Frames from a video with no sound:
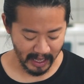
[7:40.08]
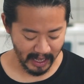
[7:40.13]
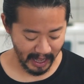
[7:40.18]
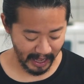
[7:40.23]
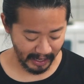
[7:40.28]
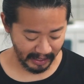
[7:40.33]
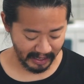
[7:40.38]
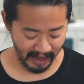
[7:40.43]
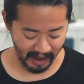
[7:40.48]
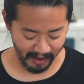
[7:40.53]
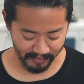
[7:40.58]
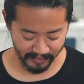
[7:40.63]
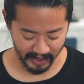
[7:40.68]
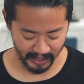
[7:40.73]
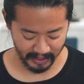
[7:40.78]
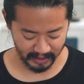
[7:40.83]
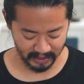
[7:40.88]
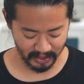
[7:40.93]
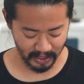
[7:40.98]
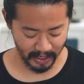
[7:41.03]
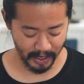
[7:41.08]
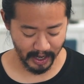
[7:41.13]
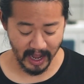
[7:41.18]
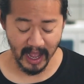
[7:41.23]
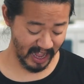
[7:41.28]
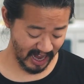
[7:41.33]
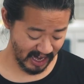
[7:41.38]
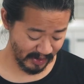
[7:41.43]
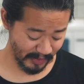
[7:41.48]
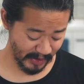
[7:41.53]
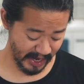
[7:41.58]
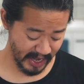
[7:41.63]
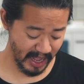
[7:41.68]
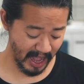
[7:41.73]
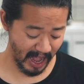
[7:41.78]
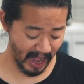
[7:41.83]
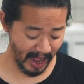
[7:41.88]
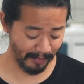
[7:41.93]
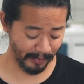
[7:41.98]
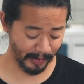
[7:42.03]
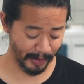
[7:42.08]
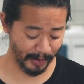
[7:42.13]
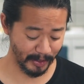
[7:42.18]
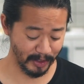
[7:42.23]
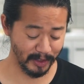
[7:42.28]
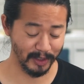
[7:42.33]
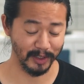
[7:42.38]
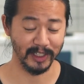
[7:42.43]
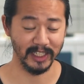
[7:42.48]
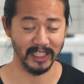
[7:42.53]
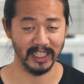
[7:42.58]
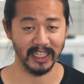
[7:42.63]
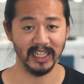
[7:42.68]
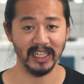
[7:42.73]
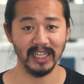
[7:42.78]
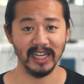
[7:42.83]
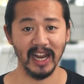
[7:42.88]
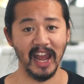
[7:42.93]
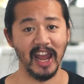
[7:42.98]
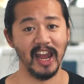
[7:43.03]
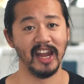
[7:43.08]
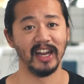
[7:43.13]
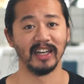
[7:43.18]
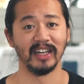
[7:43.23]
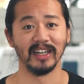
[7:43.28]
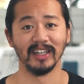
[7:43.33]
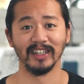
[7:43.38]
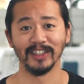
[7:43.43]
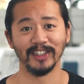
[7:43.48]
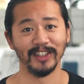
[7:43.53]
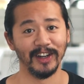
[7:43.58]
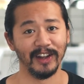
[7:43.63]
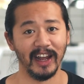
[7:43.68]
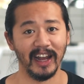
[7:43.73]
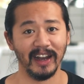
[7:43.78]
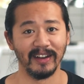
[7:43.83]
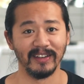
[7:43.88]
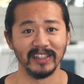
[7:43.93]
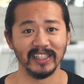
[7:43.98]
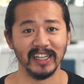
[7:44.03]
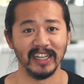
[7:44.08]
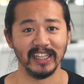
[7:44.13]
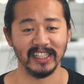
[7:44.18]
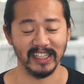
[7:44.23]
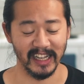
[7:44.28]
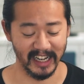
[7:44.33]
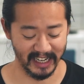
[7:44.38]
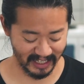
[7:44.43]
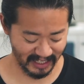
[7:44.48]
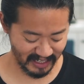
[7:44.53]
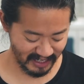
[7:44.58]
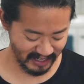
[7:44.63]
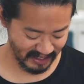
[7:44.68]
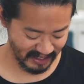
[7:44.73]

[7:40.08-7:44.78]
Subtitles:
a cafe. So anyway, I'm going to dig in and let you know how it tastes like.